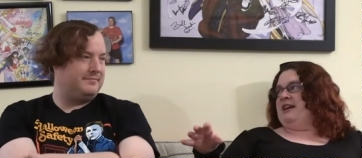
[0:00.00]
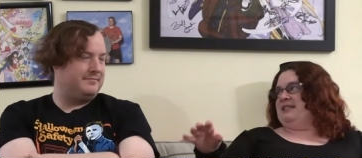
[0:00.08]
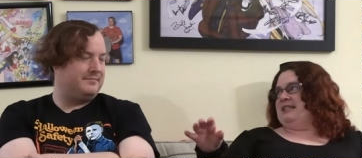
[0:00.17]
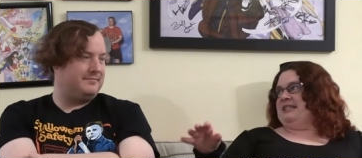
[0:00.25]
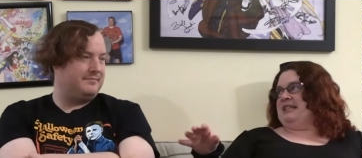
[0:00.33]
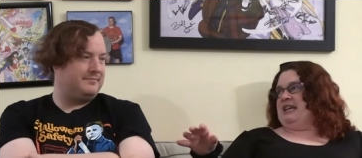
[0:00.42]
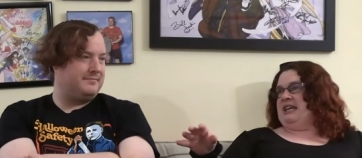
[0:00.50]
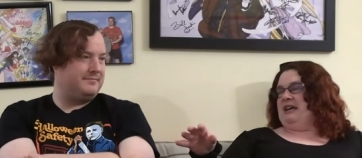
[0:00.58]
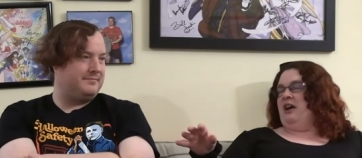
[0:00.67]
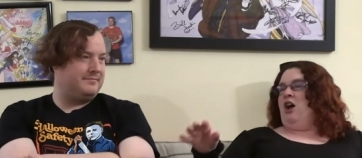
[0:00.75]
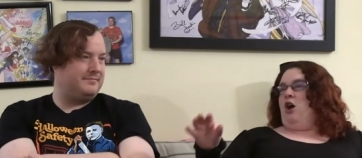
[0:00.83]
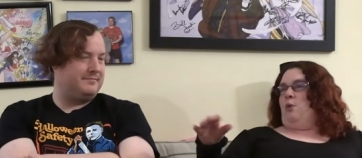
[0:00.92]
Speaker 1: friends as a
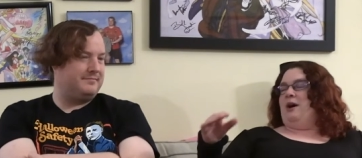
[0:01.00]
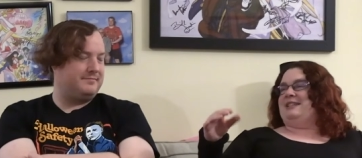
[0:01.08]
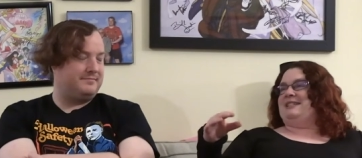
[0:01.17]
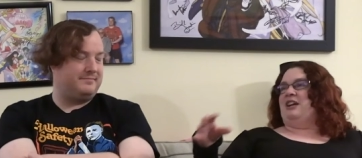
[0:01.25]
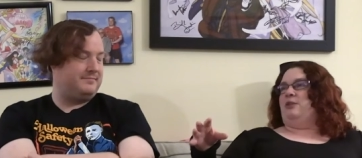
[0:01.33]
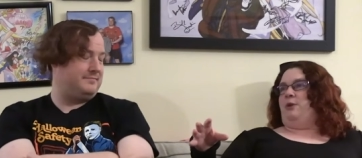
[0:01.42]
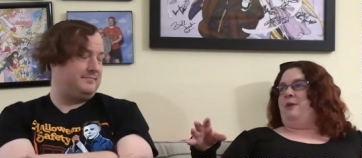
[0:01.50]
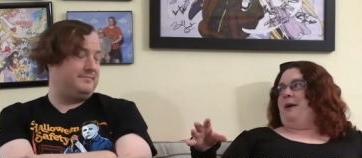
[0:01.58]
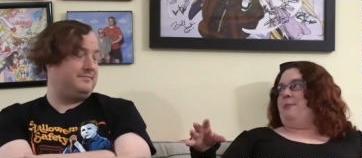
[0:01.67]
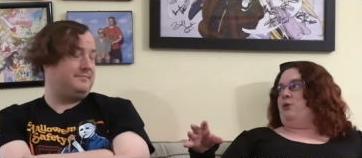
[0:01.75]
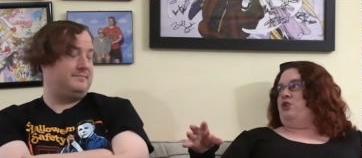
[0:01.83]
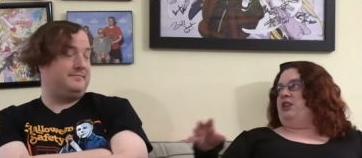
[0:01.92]
kid, when I celebrate
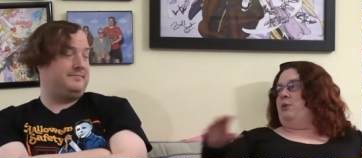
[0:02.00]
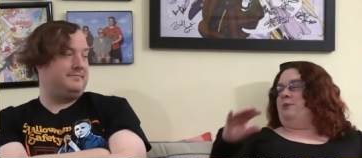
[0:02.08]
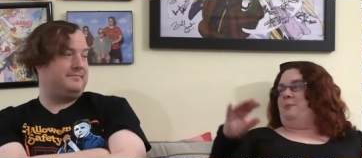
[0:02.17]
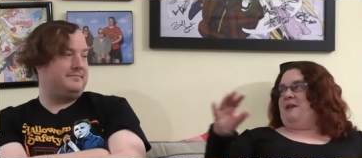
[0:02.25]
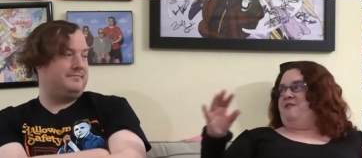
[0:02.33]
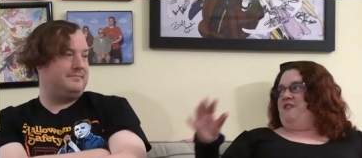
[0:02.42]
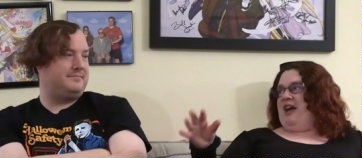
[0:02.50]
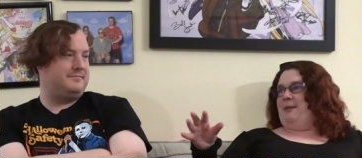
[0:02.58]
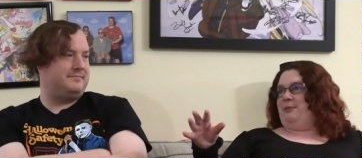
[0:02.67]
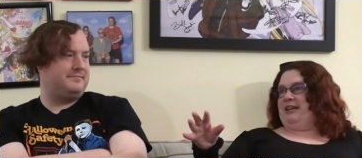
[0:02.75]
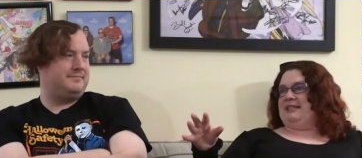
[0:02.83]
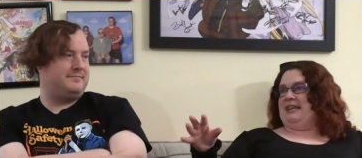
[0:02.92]
my birthday with my
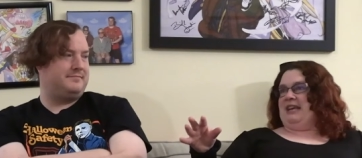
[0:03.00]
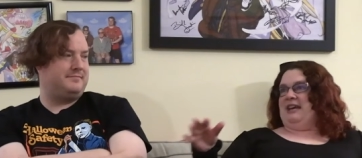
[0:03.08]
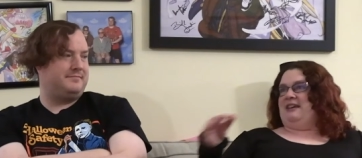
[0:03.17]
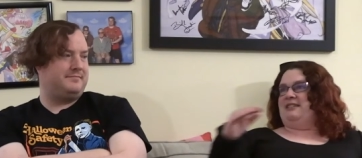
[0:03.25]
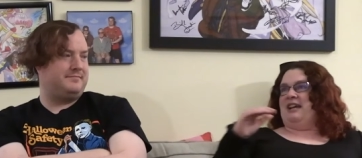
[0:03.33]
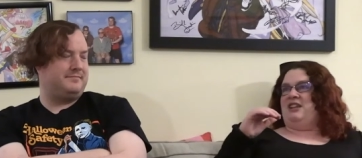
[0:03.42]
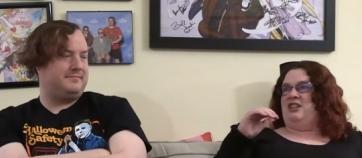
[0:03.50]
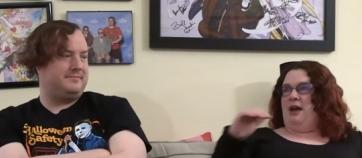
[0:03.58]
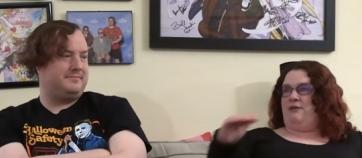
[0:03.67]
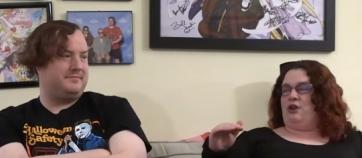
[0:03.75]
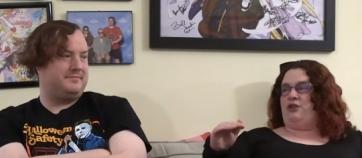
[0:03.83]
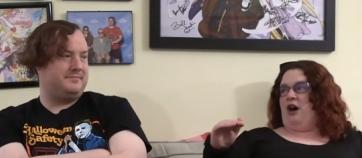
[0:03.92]
family as a kid, because I
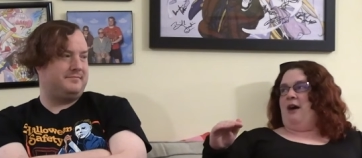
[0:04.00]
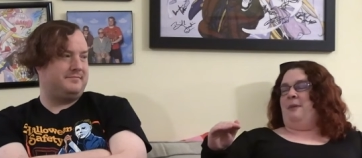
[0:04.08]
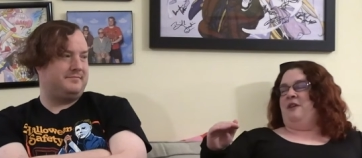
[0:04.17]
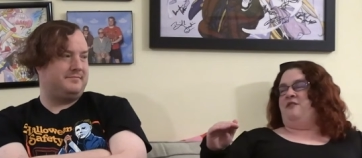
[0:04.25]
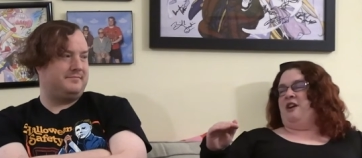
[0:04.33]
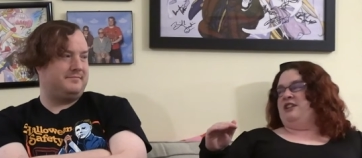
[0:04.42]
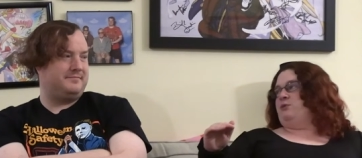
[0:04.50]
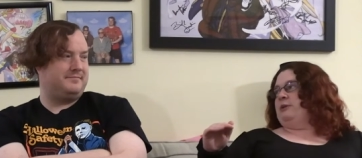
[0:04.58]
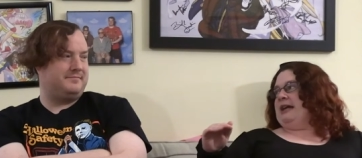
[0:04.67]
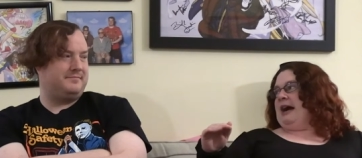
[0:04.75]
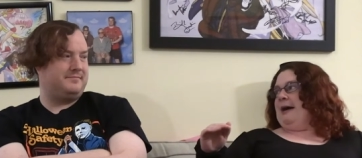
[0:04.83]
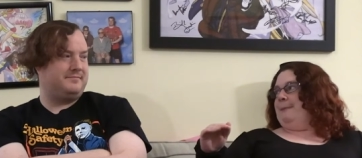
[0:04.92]
never thought my friends
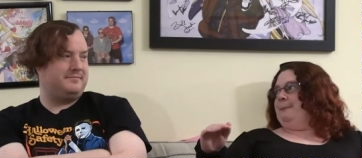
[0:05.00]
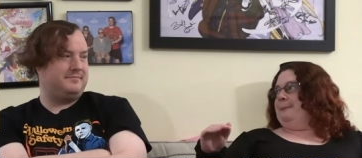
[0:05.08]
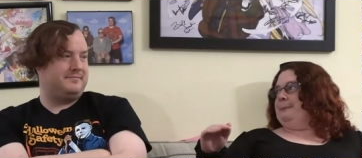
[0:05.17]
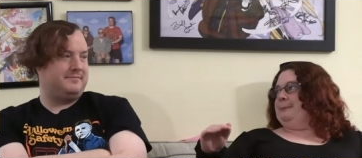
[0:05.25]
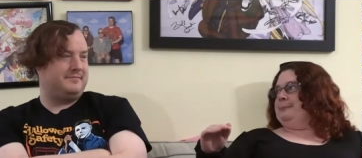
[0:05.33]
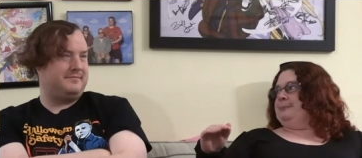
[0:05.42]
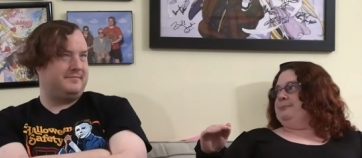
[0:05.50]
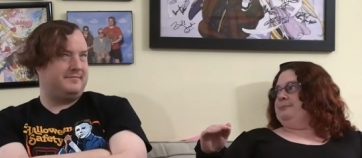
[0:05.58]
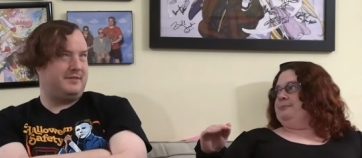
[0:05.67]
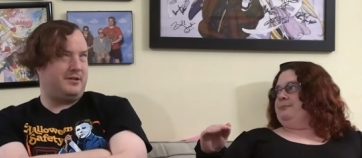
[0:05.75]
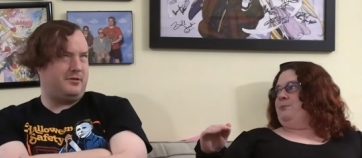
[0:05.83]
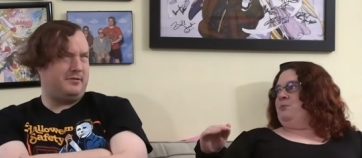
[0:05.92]
would come.
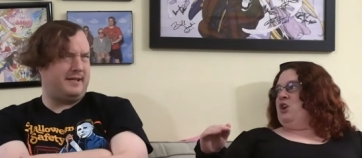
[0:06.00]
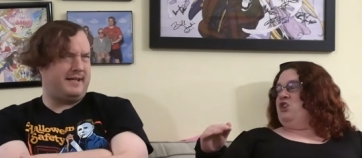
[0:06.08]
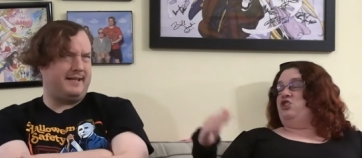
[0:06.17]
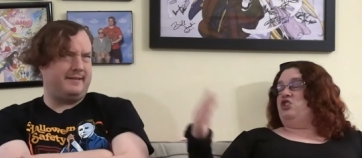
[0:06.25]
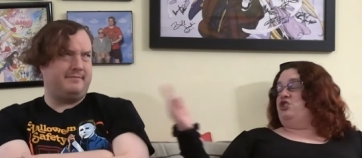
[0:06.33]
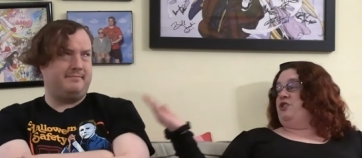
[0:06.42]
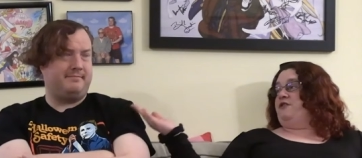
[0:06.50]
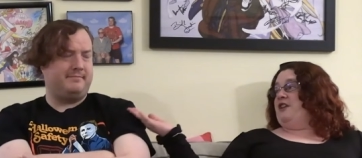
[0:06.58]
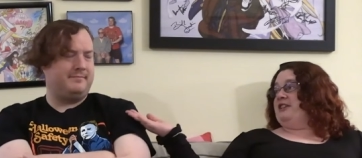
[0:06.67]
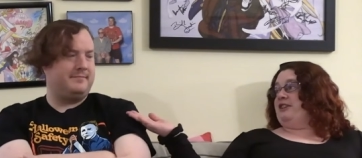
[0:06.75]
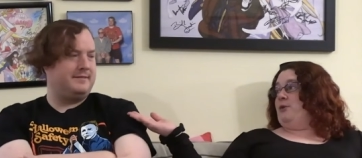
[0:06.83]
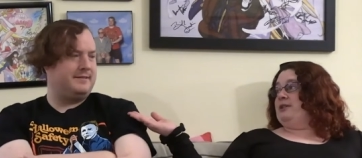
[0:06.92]
Speaker 2: Okay.
Speaker 1: Did your
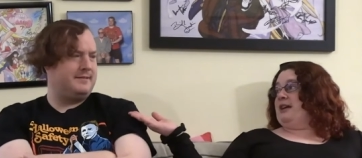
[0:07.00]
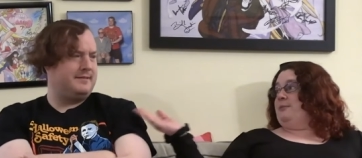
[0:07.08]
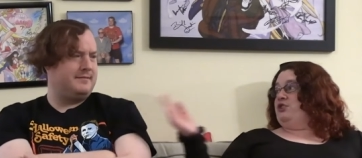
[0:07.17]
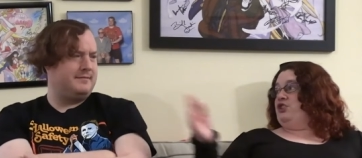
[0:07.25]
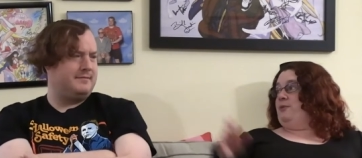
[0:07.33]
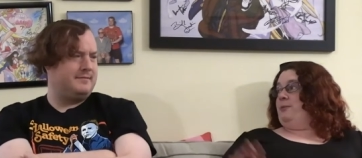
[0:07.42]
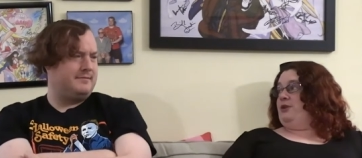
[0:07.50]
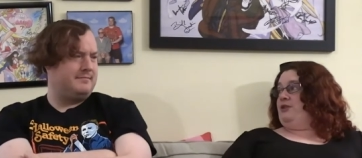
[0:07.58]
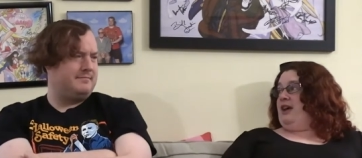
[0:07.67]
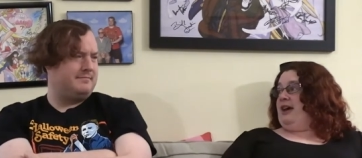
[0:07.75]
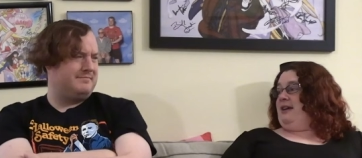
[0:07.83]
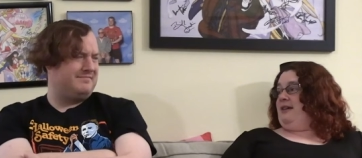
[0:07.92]
friends always come to your
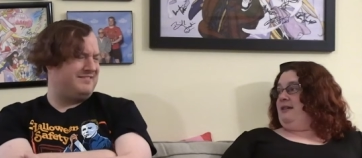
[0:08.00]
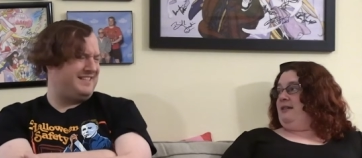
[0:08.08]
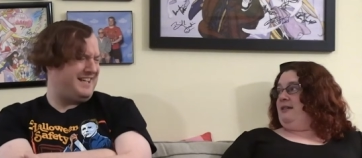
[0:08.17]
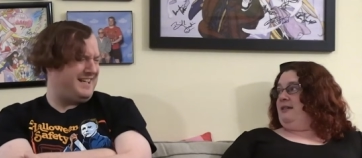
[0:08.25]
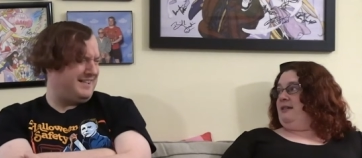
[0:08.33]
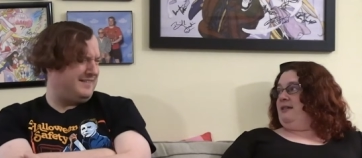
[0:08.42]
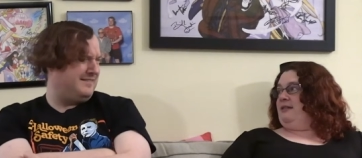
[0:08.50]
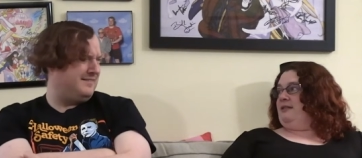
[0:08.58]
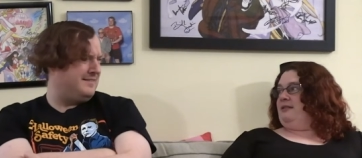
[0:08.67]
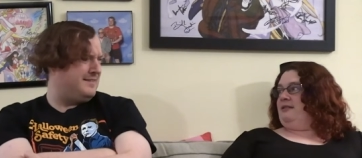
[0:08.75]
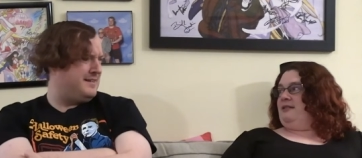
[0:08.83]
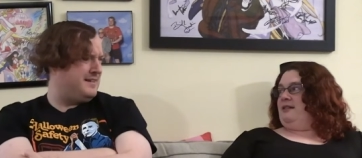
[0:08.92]
birthday? Yeah.
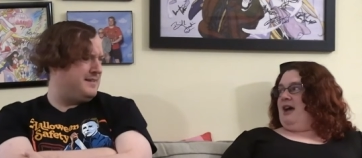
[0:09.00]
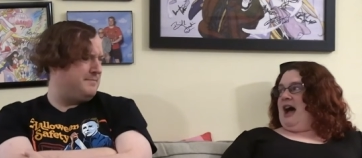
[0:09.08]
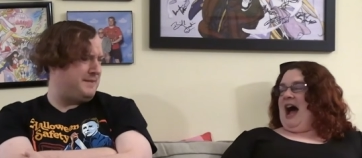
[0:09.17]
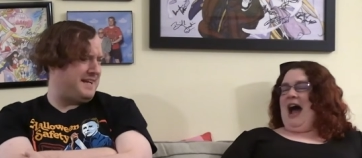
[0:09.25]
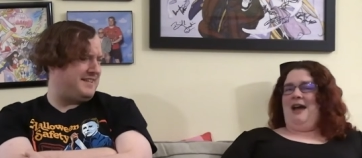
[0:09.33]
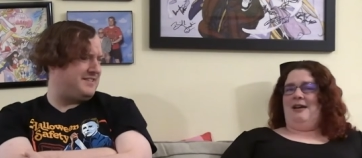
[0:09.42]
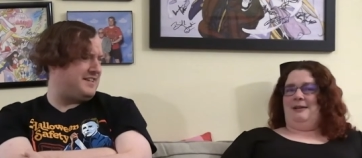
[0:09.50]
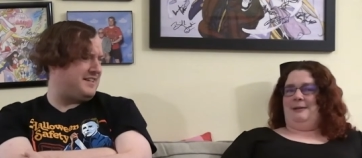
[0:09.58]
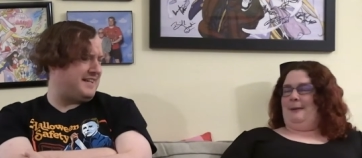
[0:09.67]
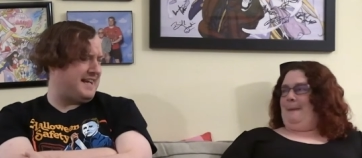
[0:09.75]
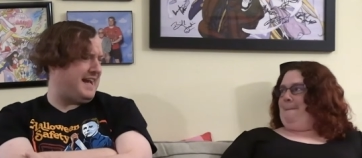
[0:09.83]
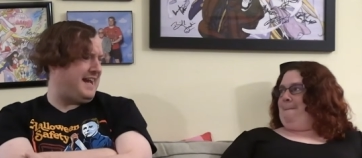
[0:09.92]
Speaker 2: Pizza,
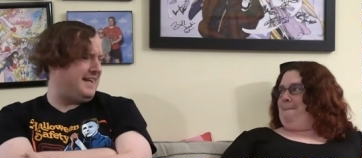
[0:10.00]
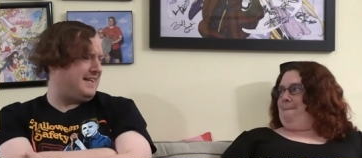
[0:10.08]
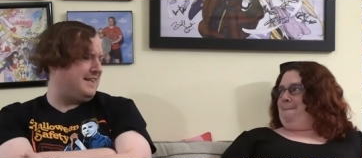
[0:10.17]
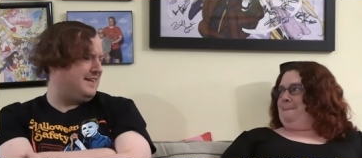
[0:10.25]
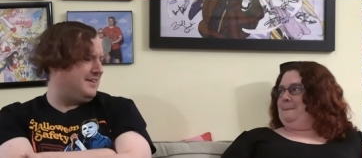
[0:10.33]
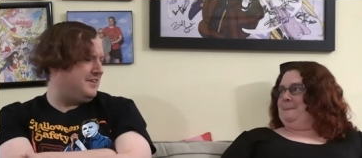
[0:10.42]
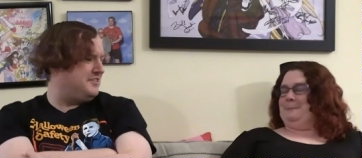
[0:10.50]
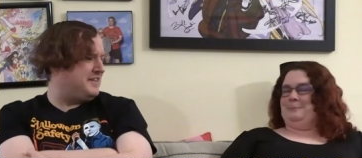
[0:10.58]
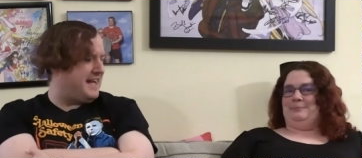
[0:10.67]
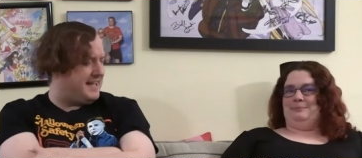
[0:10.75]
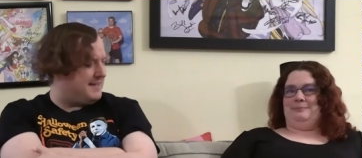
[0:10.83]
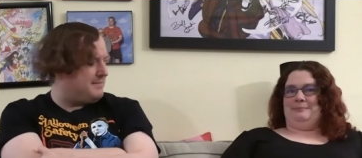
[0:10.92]
I, cake? Are you
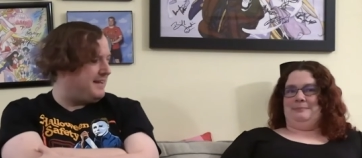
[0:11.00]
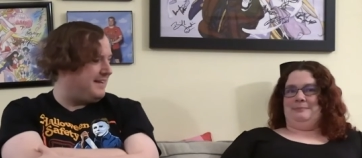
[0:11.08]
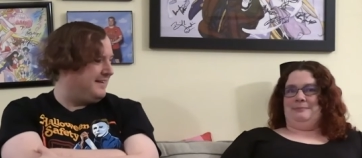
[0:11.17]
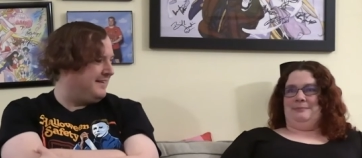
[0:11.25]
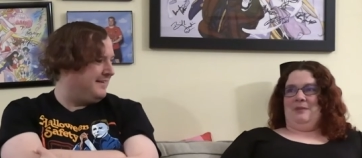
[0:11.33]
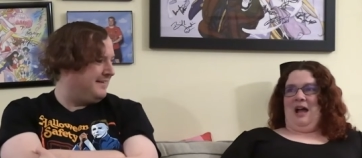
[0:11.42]
kidding me?